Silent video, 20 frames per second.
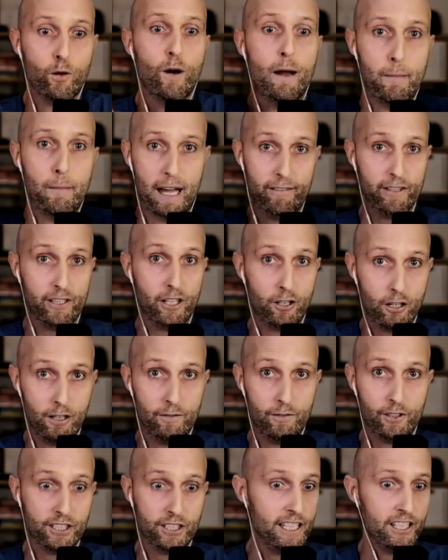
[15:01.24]
I'm having a
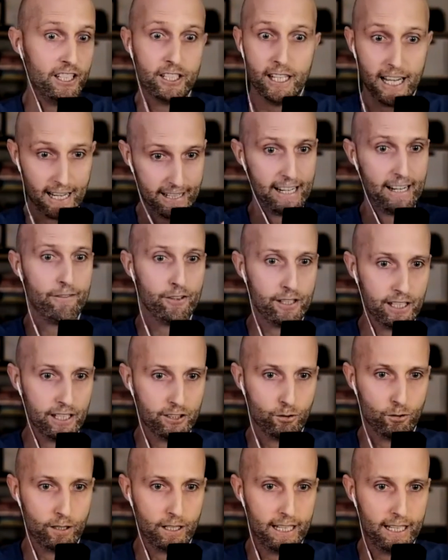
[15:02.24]
conversation and everything's
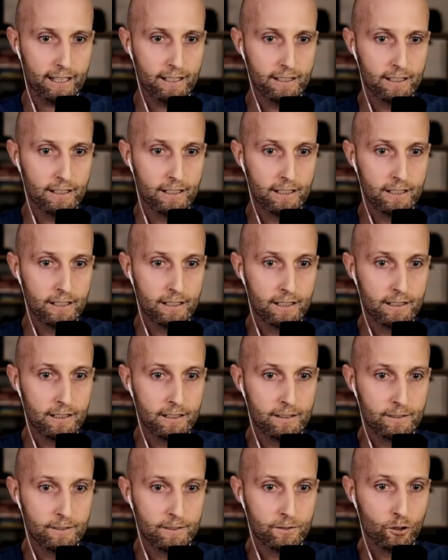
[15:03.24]
okay
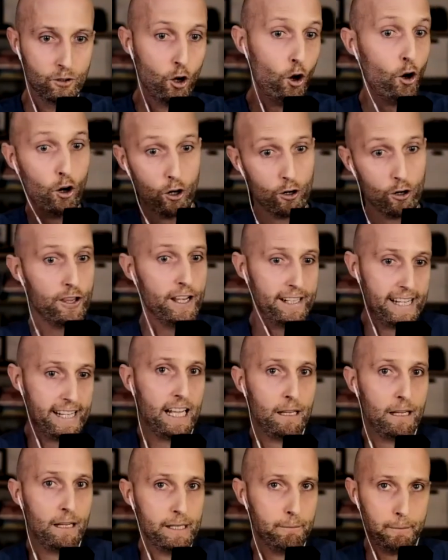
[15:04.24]
or they
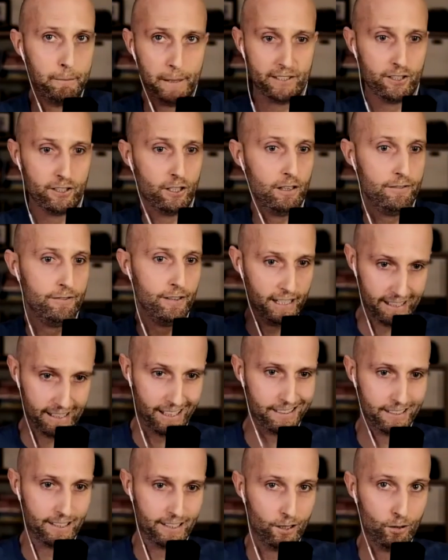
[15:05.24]
tell me piss off and
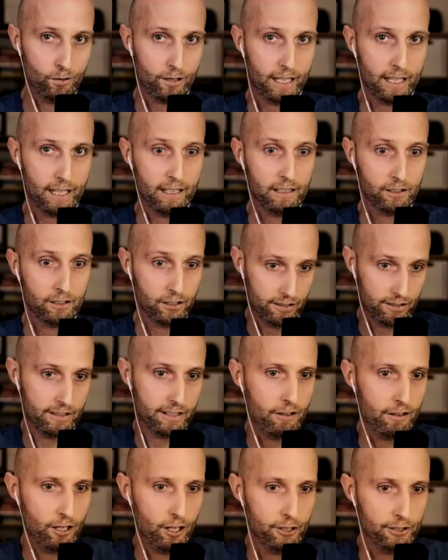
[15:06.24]
that's still okay because
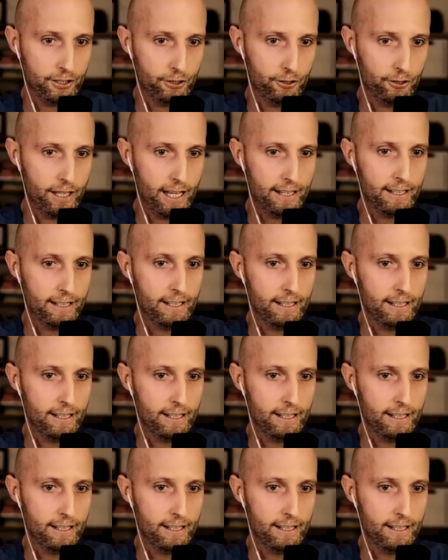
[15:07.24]
they're allowed to do that